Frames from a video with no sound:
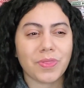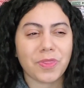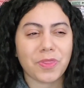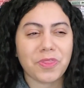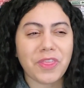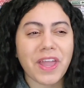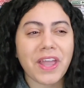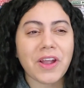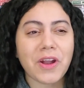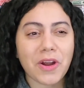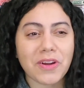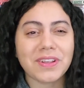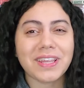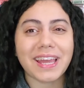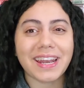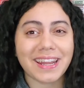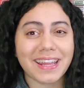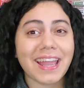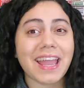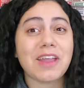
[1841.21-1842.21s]
they are
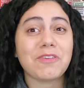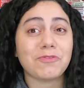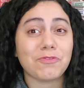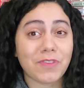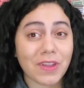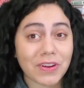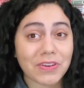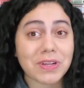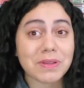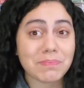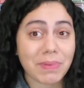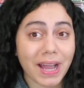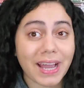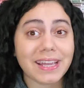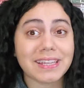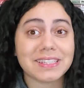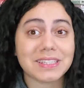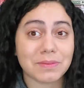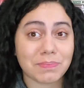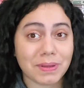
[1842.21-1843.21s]
getting a very biased